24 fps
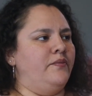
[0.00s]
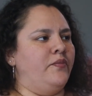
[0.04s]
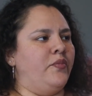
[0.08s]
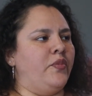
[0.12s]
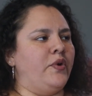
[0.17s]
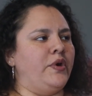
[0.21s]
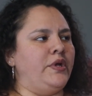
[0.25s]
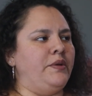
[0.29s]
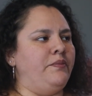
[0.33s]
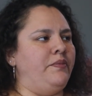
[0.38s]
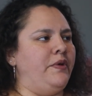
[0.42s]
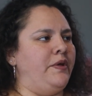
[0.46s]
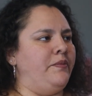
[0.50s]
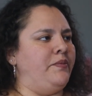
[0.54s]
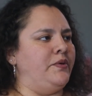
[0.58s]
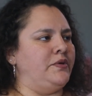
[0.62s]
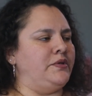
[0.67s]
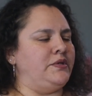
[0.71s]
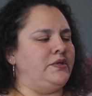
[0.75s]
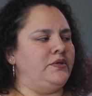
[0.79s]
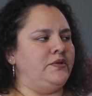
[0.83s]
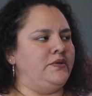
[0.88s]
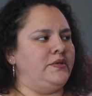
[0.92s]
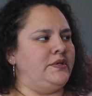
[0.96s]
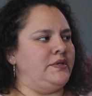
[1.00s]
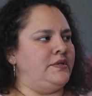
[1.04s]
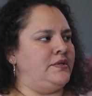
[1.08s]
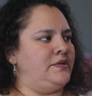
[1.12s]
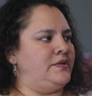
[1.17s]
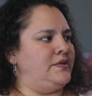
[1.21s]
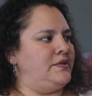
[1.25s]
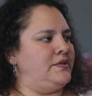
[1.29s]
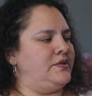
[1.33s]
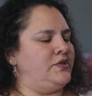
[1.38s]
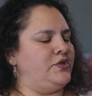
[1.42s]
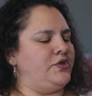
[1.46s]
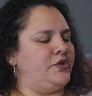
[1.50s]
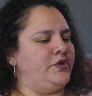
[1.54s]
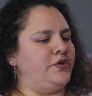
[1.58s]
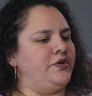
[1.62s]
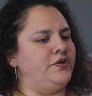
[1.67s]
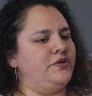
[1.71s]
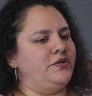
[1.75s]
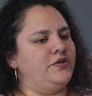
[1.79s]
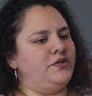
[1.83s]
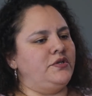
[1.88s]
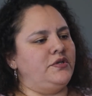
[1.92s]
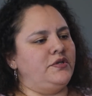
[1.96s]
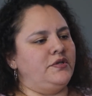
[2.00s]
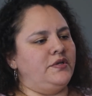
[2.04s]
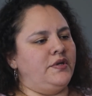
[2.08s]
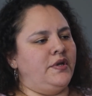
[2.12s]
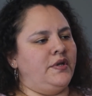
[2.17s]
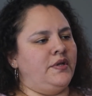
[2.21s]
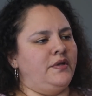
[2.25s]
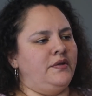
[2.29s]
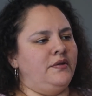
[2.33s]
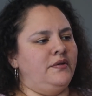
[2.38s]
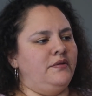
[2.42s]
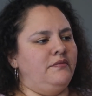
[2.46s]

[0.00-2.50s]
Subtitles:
bring people to his church. And